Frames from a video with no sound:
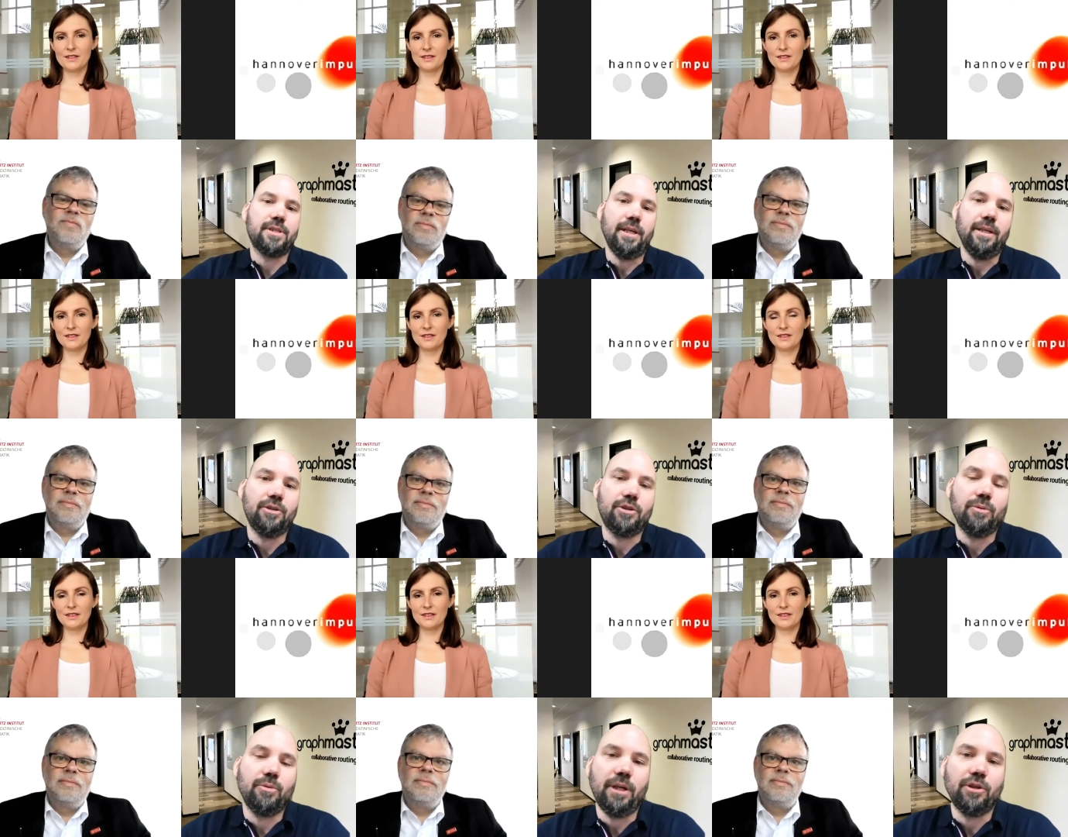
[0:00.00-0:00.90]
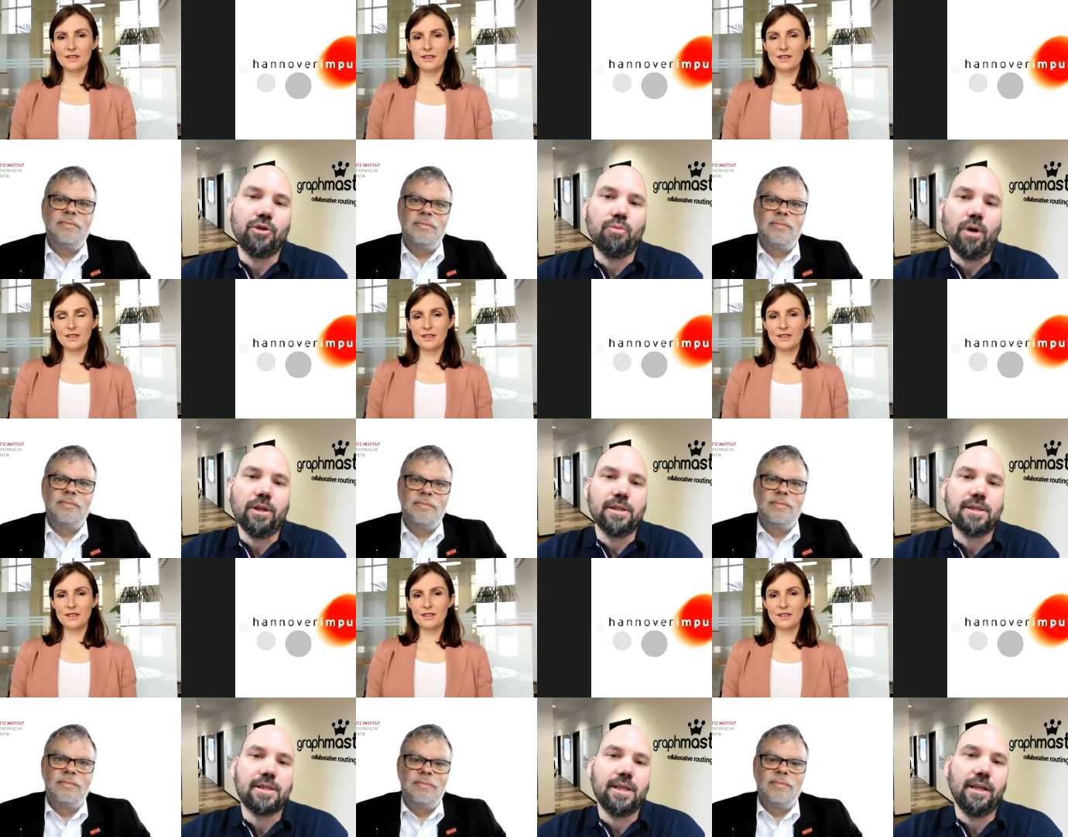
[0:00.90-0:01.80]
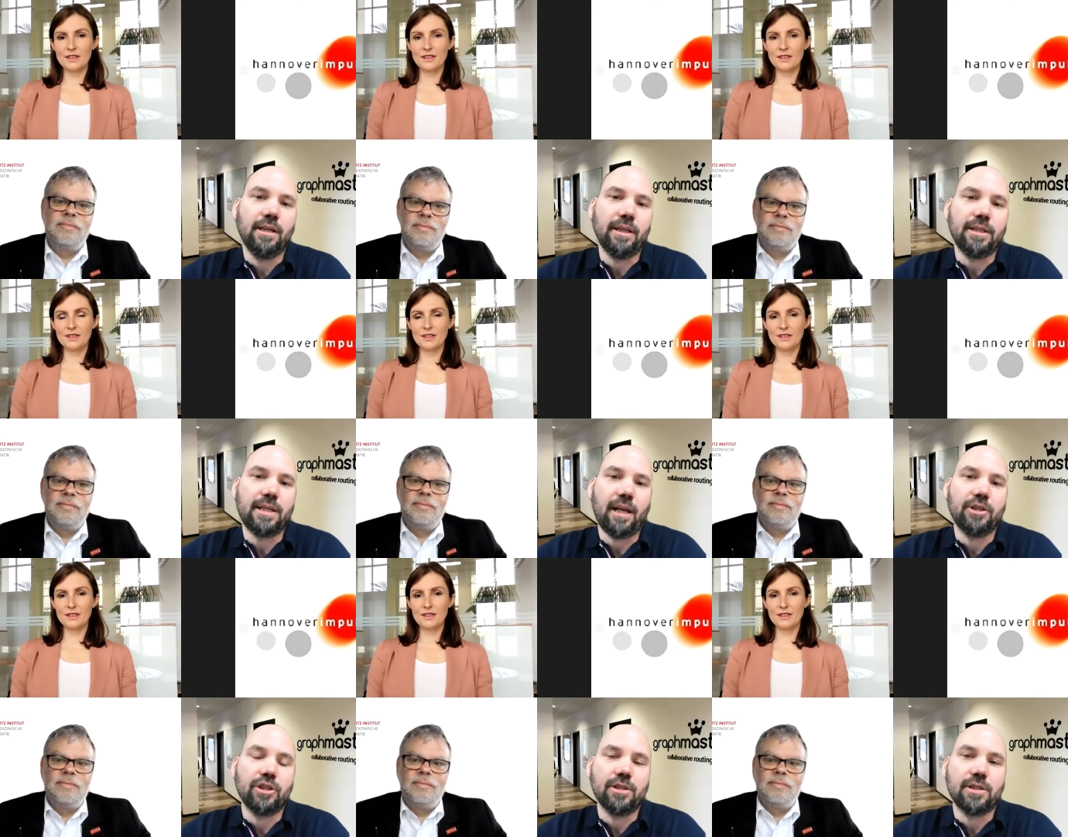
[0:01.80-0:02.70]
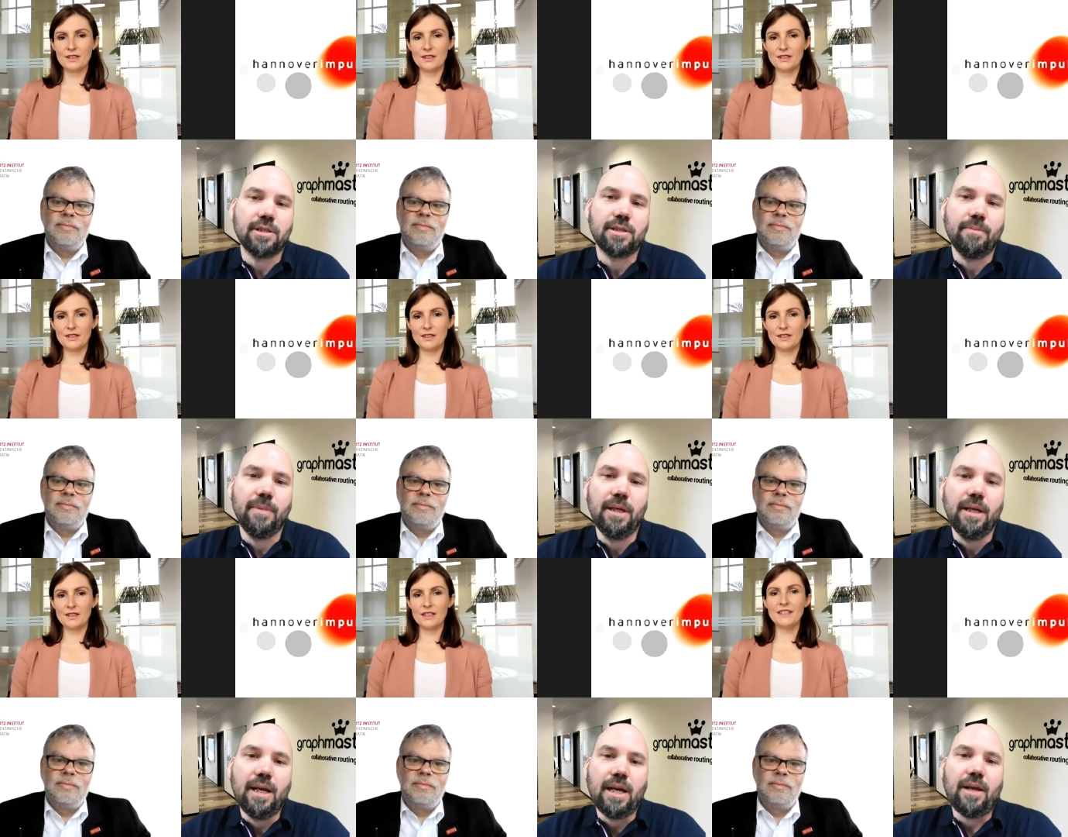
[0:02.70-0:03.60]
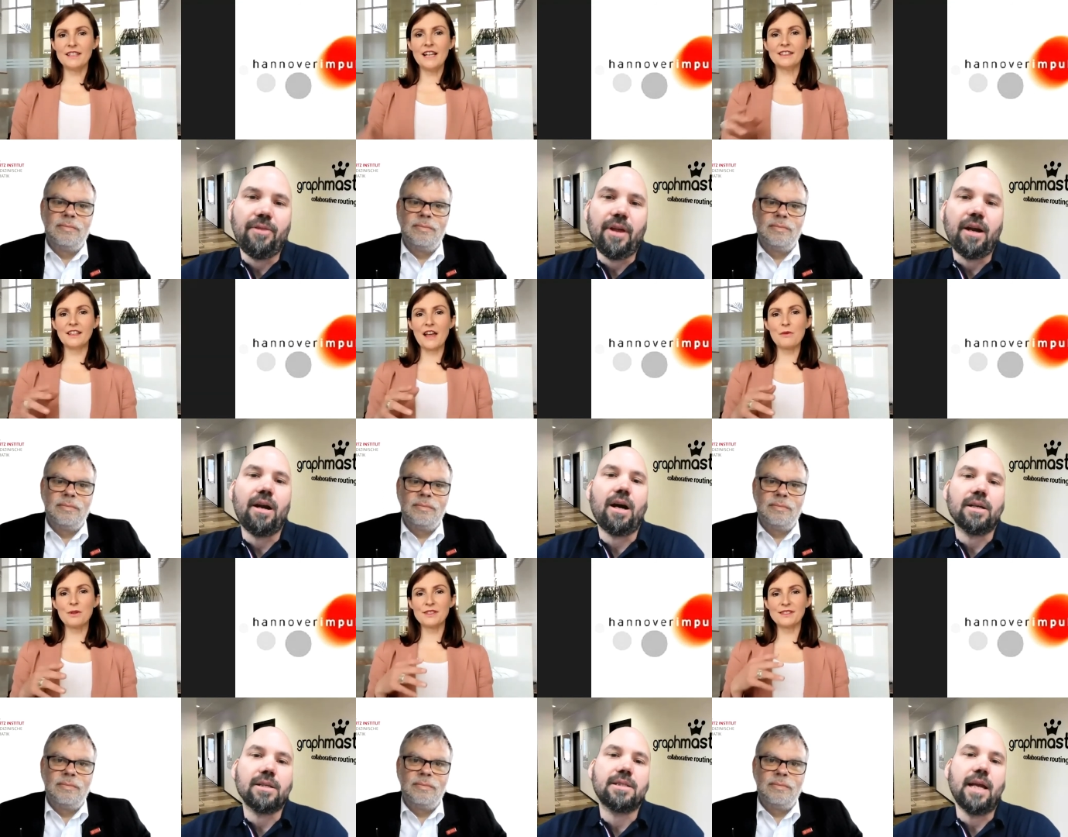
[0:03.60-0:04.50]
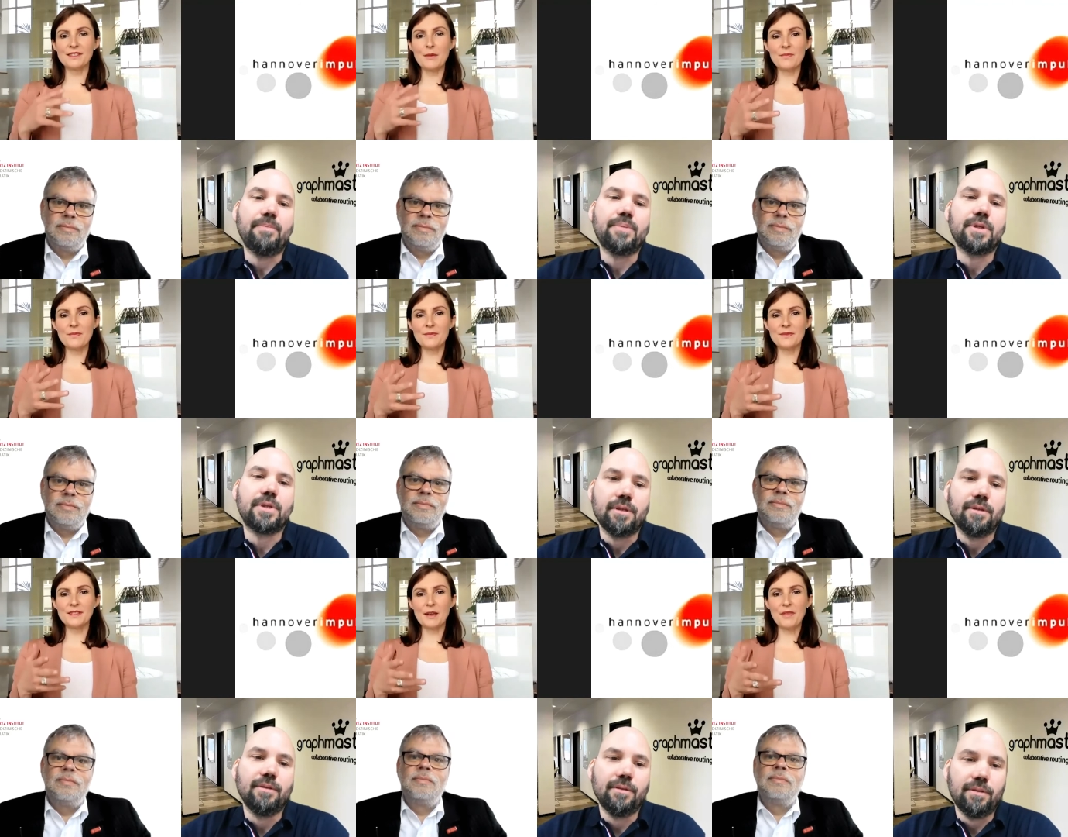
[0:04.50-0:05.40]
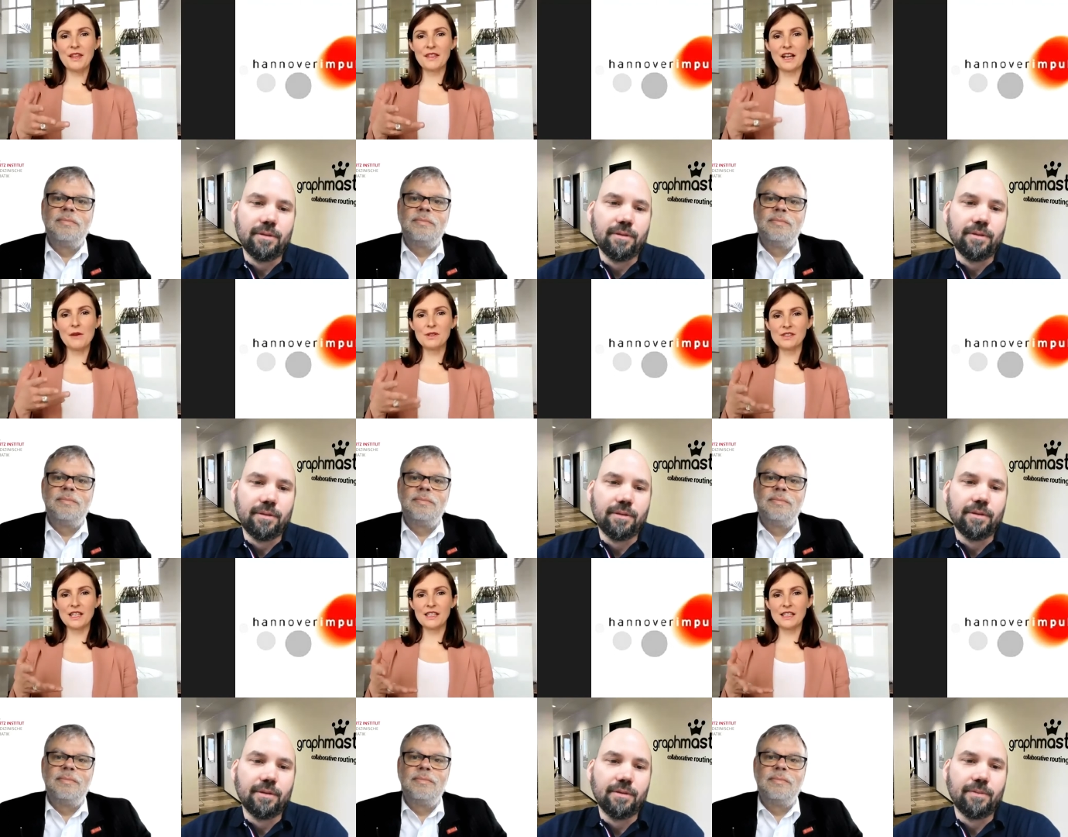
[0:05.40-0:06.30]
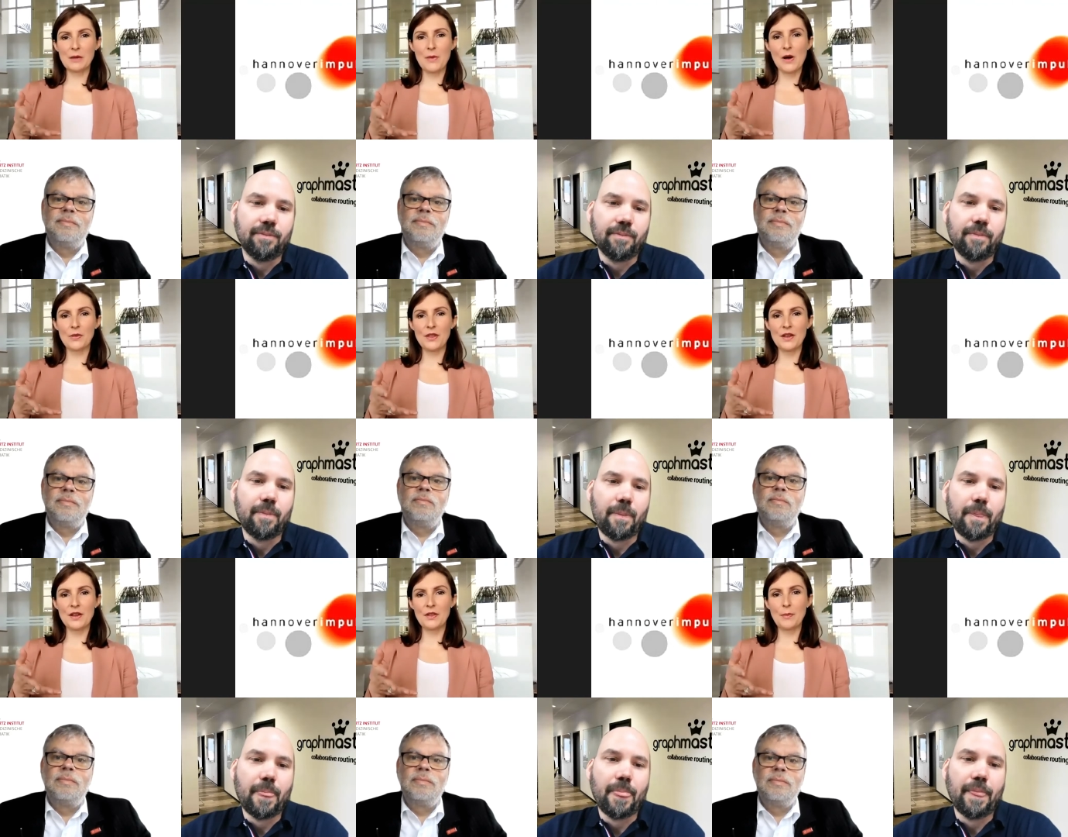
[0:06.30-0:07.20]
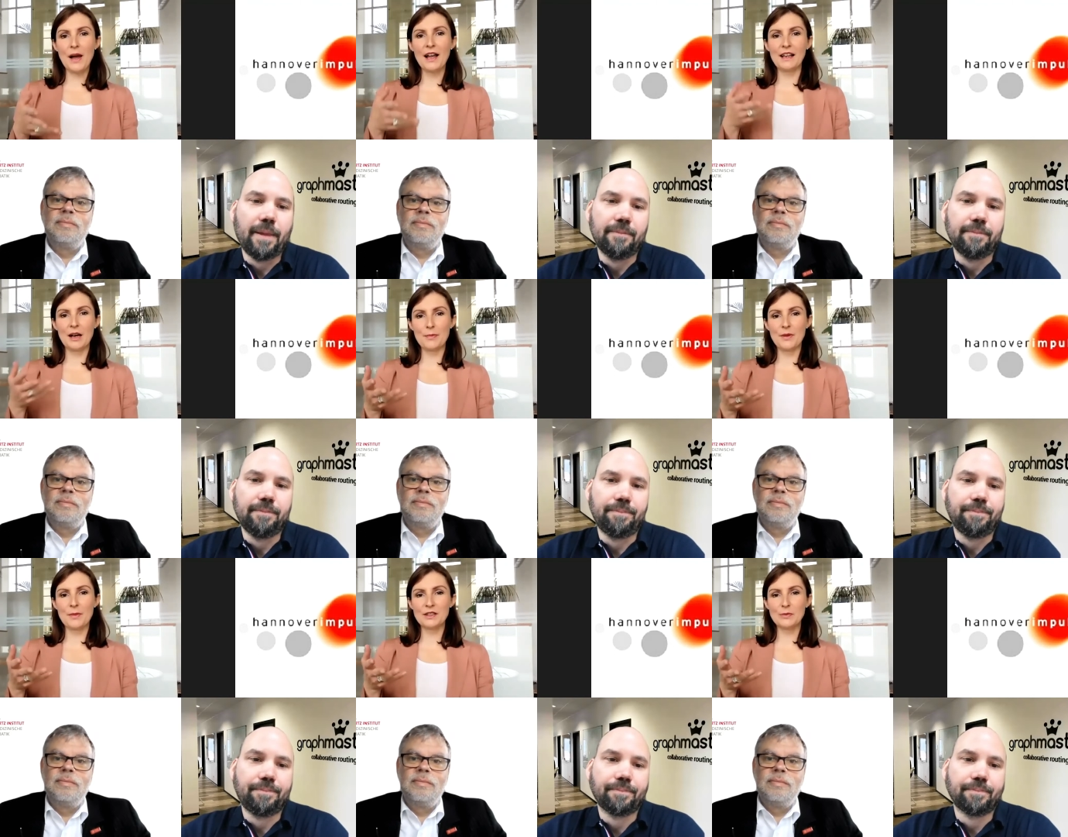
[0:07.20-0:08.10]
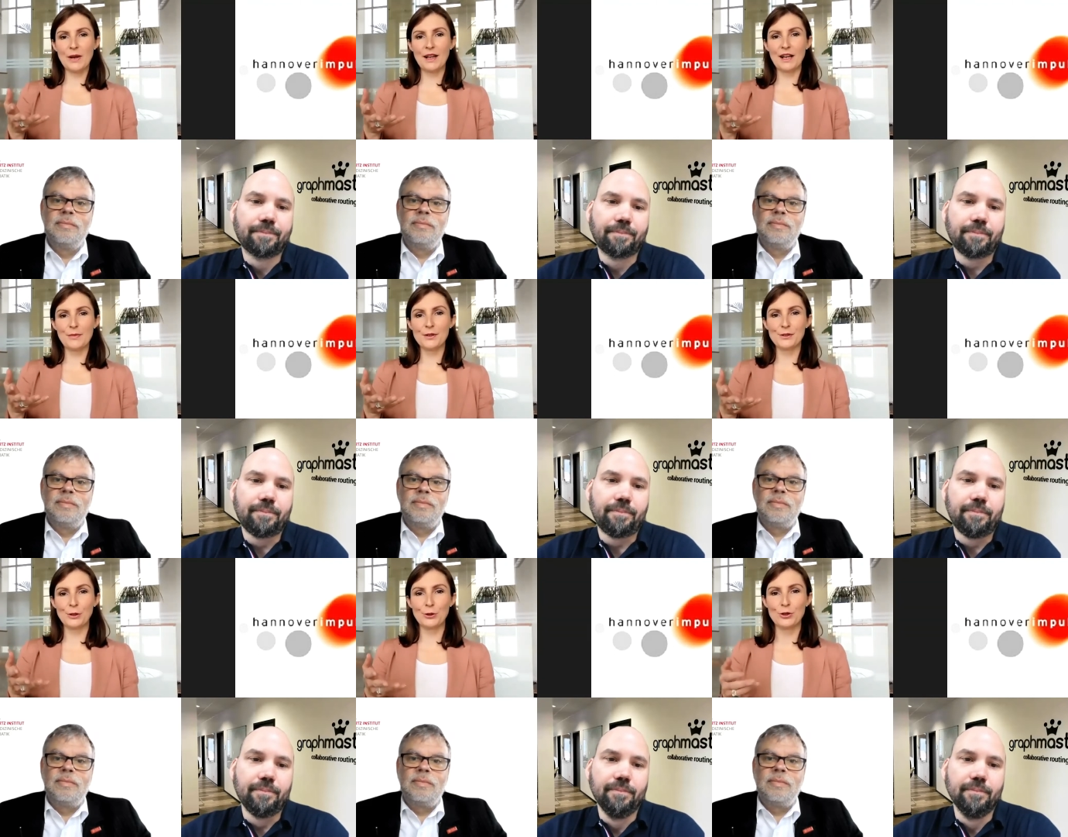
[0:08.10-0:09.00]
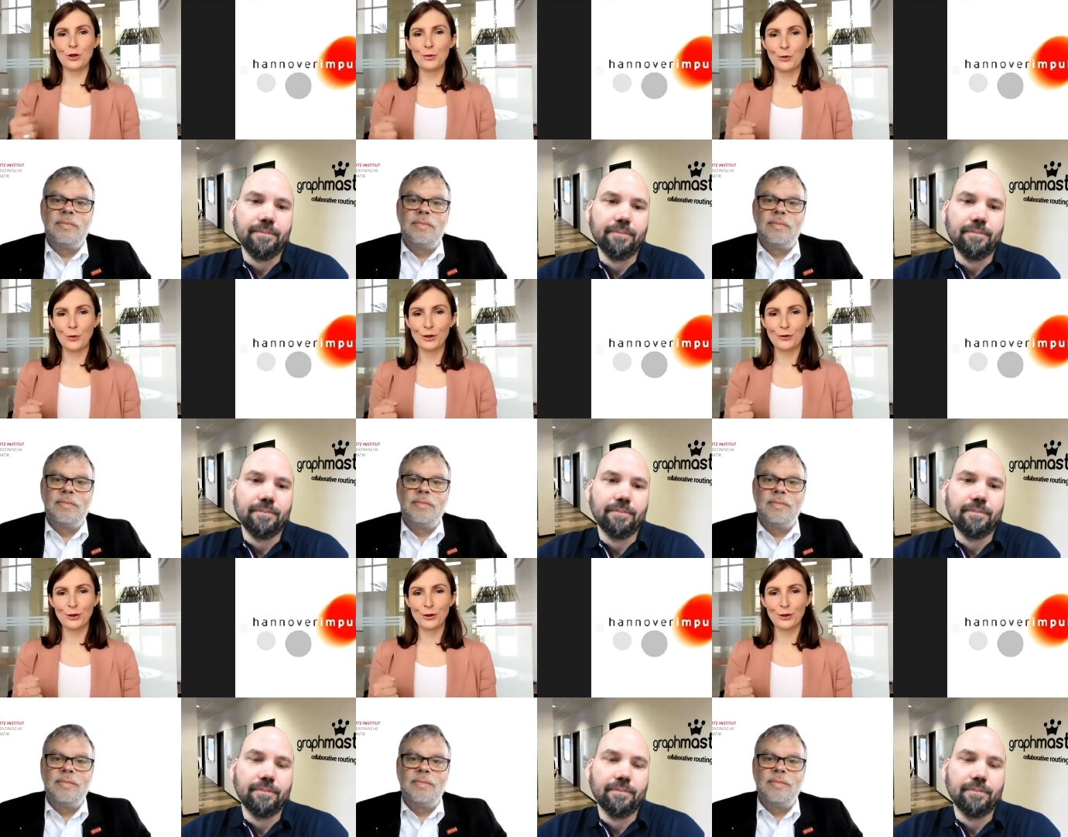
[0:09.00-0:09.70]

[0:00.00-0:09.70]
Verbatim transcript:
Speaker 1: into into one single intelligent system exactly that was
Speaker 2: something that i was thinking about the the pile up the mass pile up there's a good german word for